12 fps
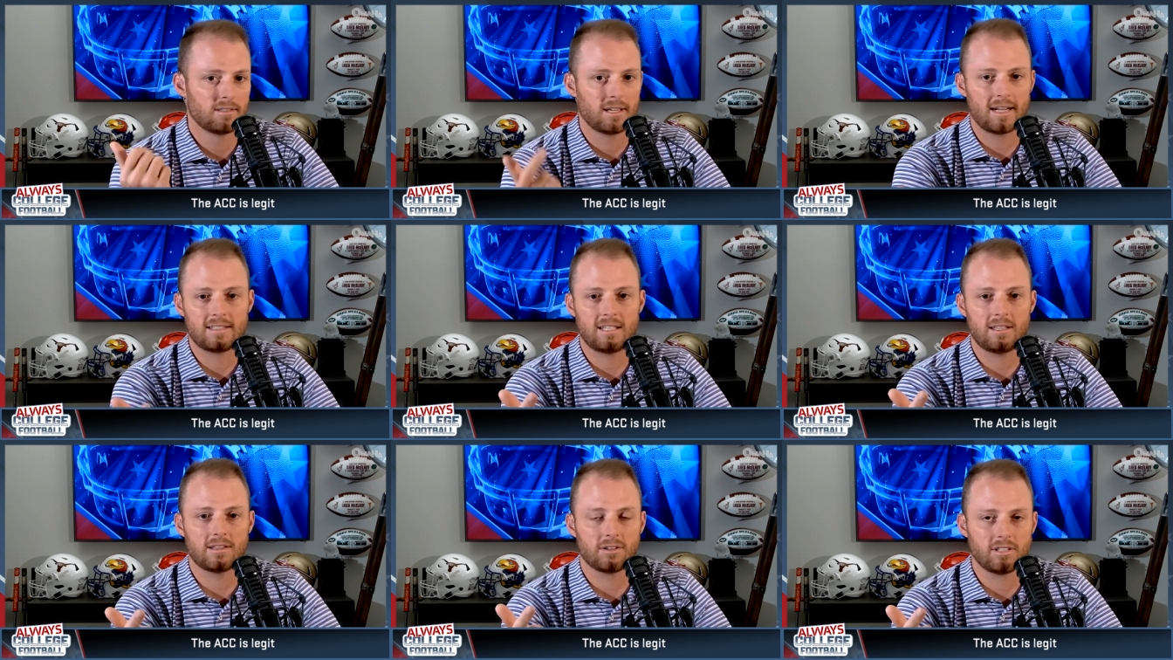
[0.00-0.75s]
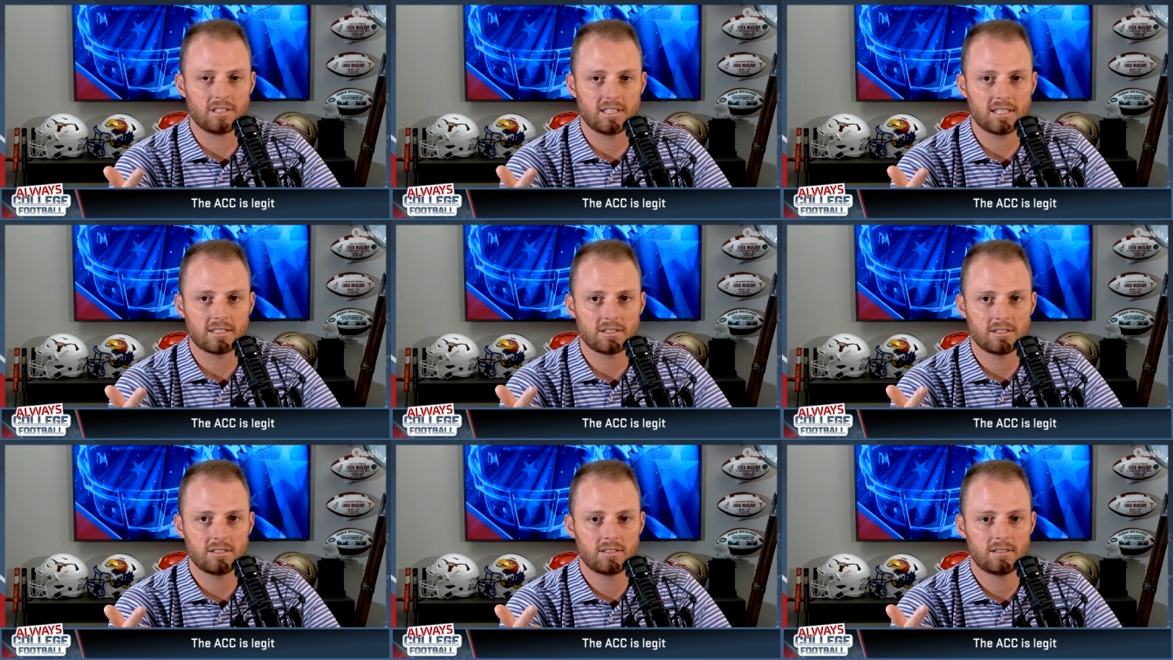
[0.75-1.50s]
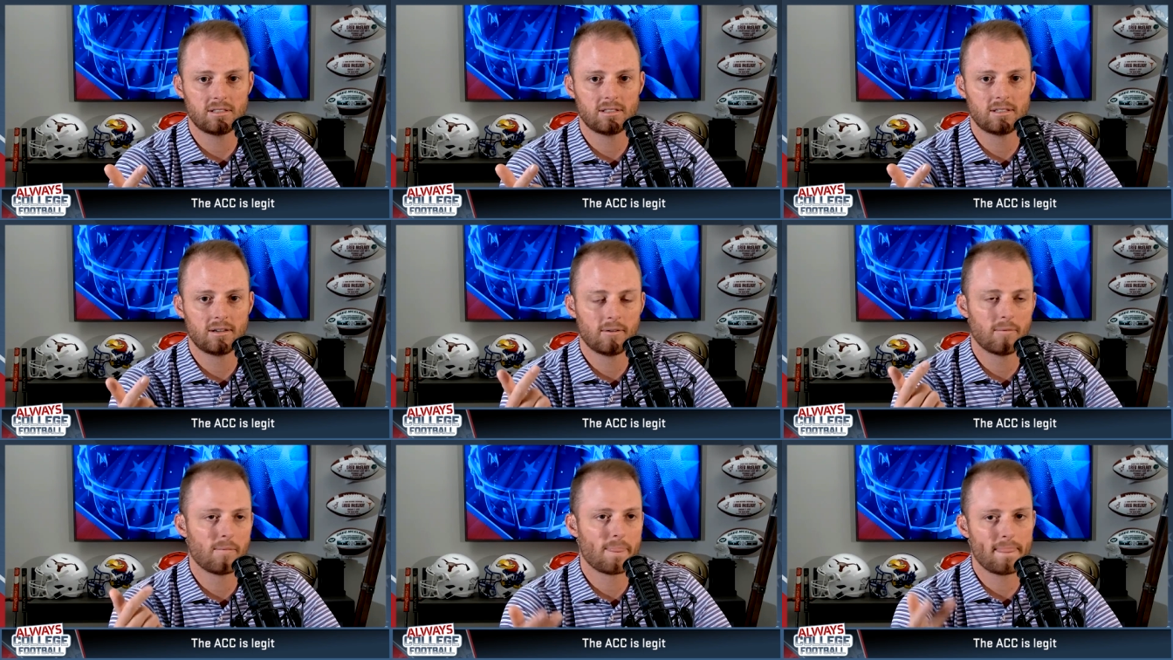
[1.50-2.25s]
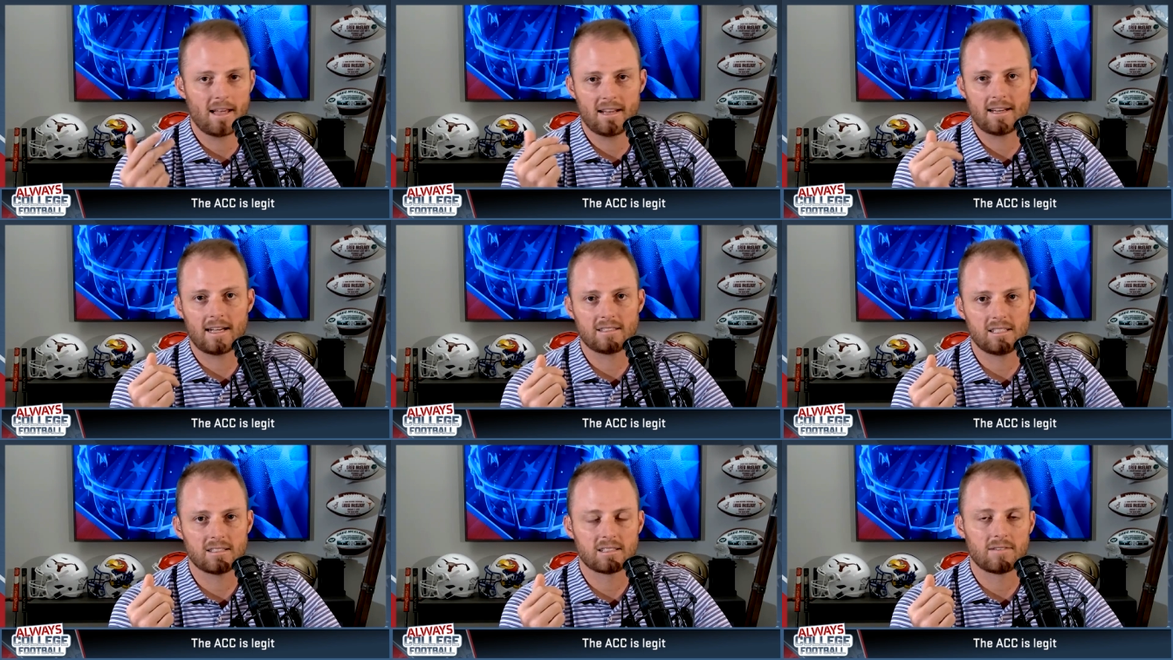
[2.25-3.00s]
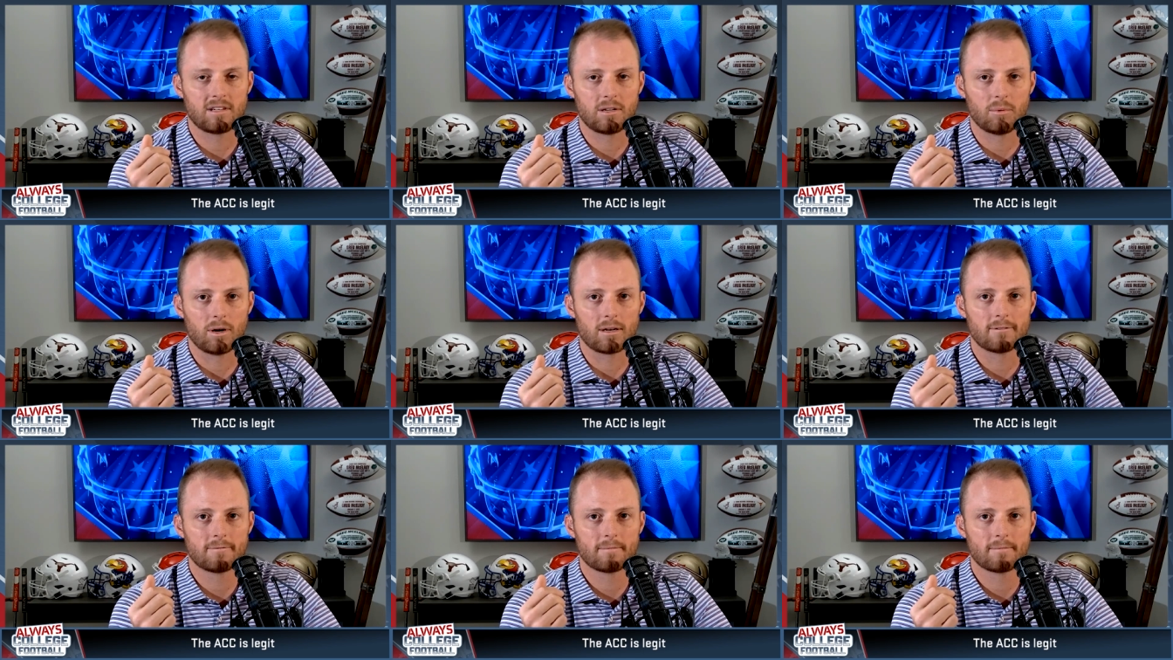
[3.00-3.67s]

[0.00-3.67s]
1936, and 1971.